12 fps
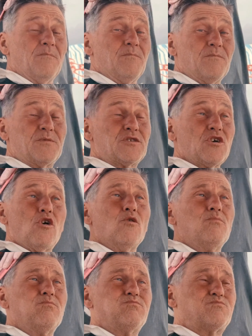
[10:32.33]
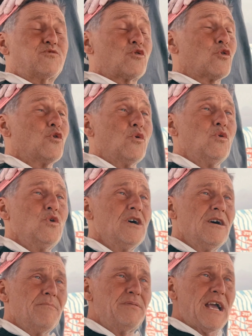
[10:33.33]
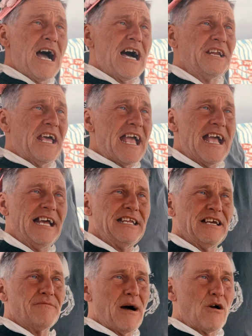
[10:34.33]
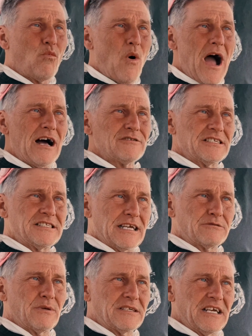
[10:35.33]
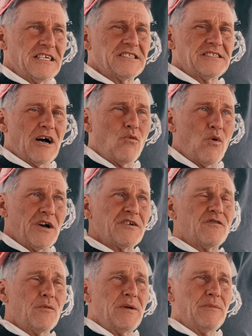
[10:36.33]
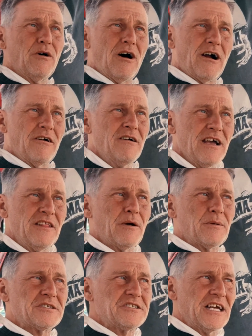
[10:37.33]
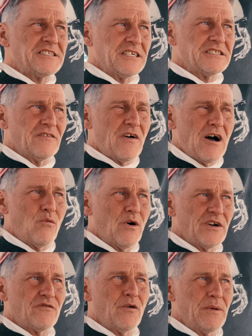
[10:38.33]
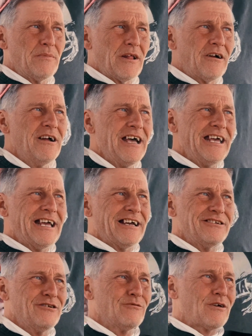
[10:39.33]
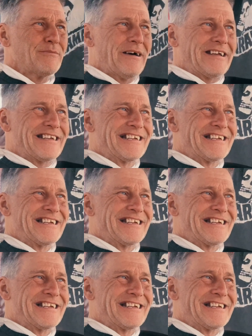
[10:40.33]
so true beyond any of my wildest expectations how wonderful people are and the percentage of how wonderful people are. Hey, how you doing? Welcome back.